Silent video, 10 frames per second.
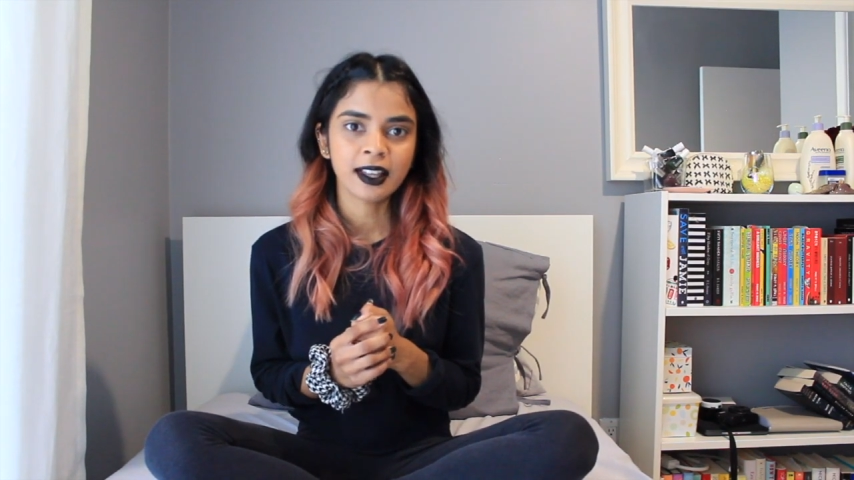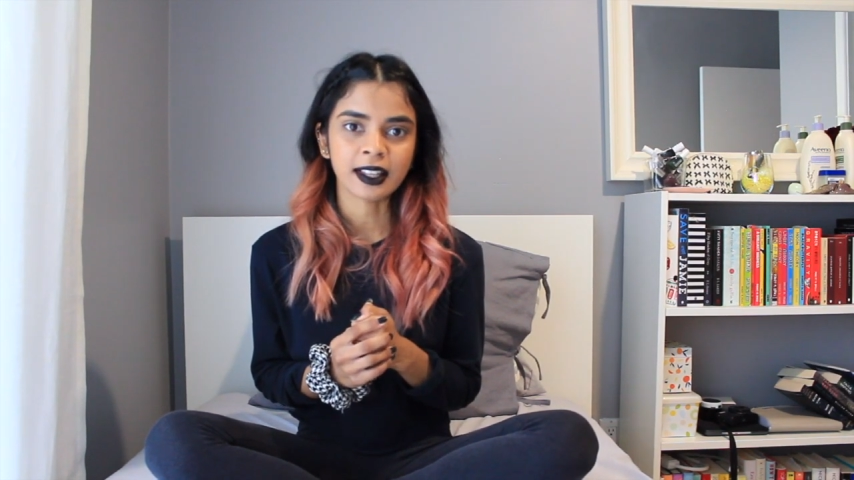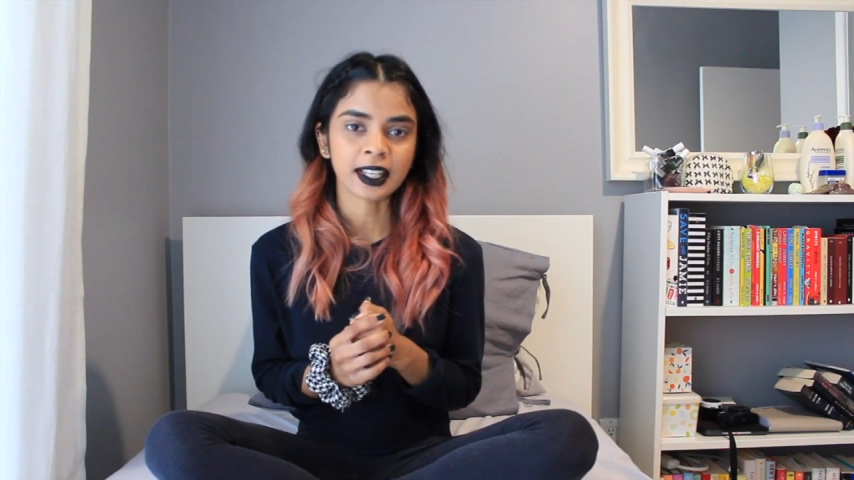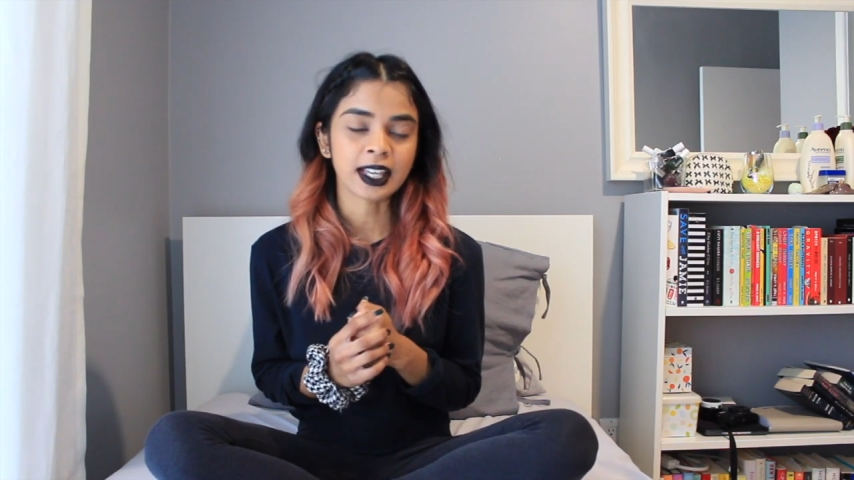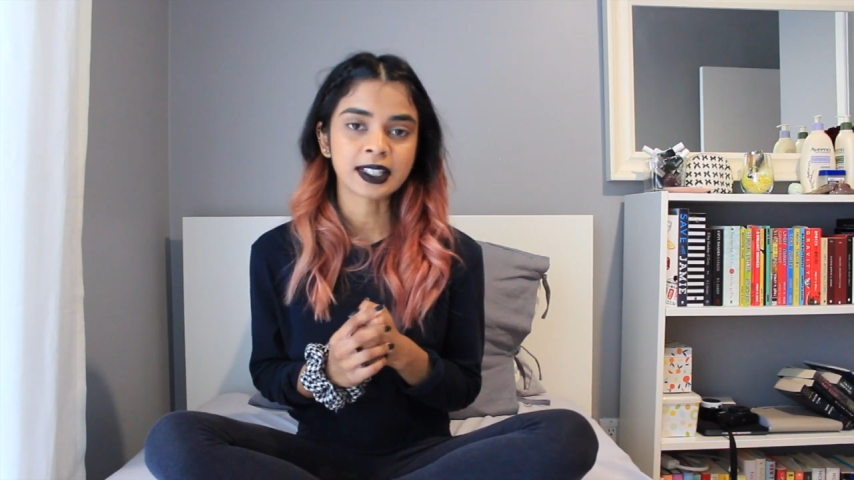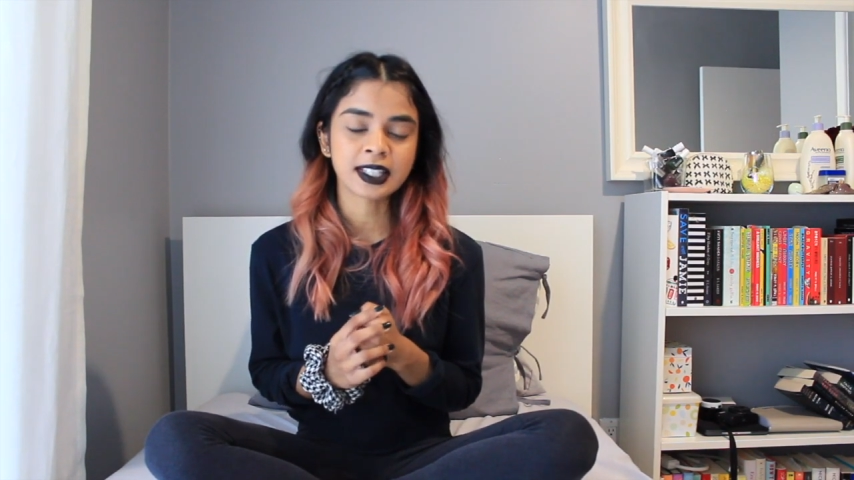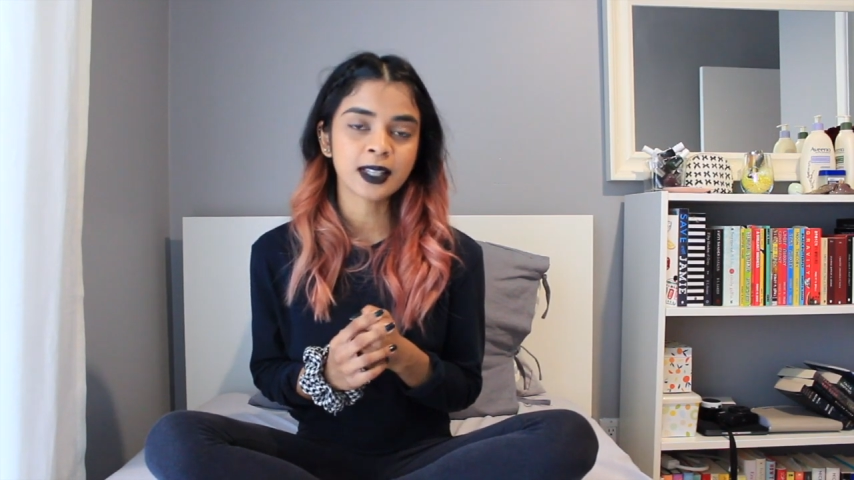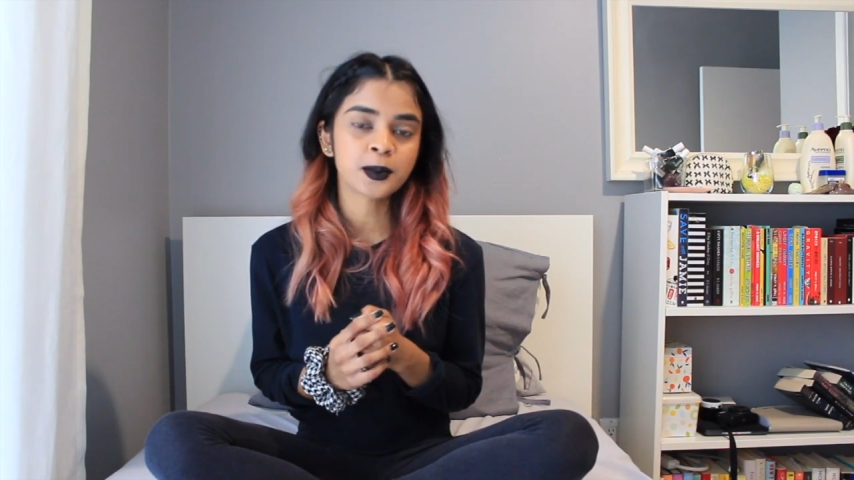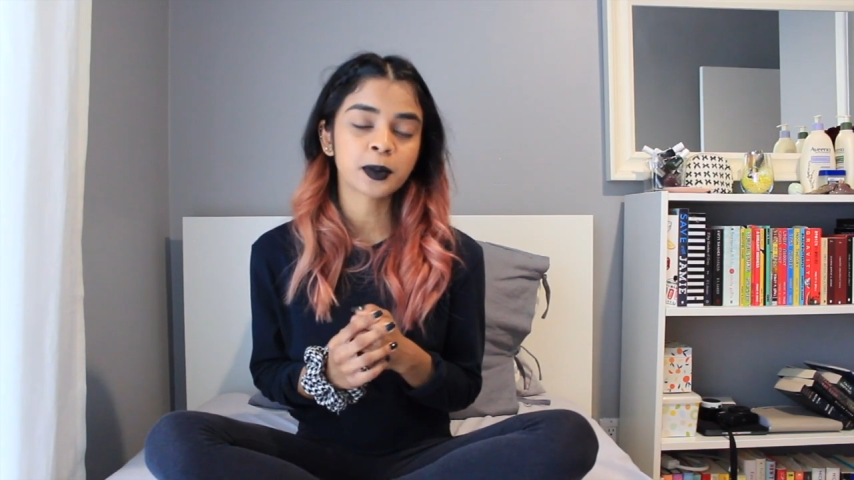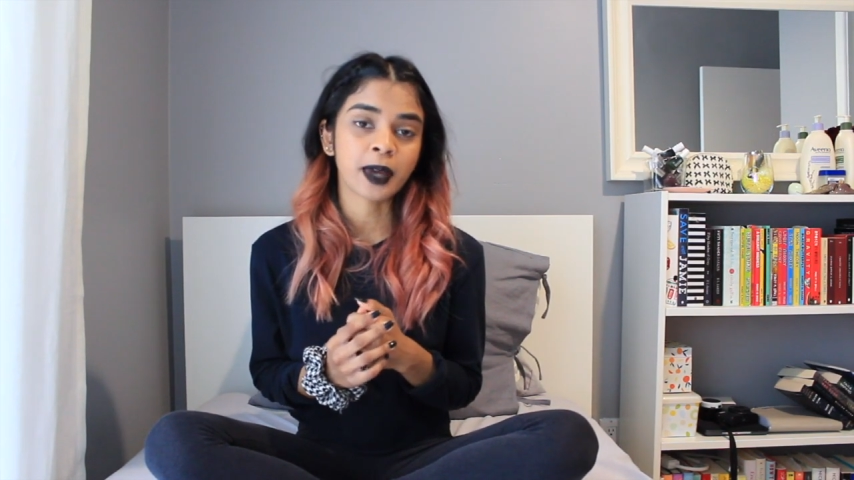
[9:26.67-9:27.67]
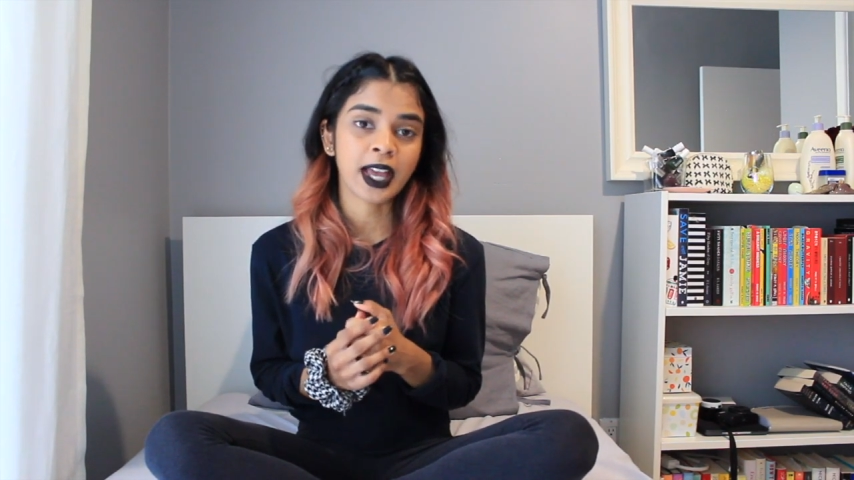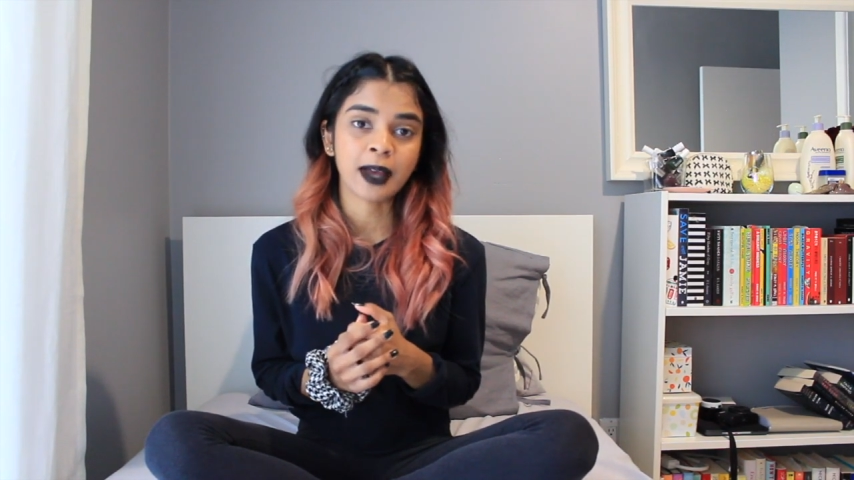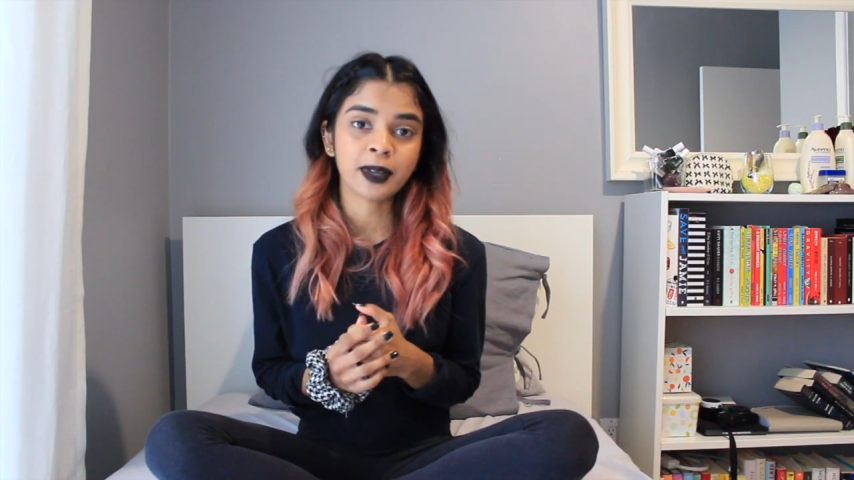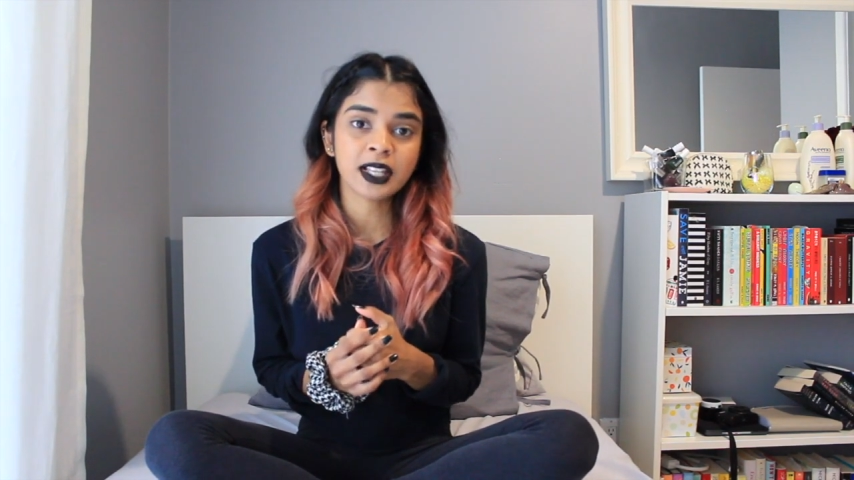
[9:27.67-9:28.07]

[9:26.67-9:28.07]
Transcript: like it seemed, my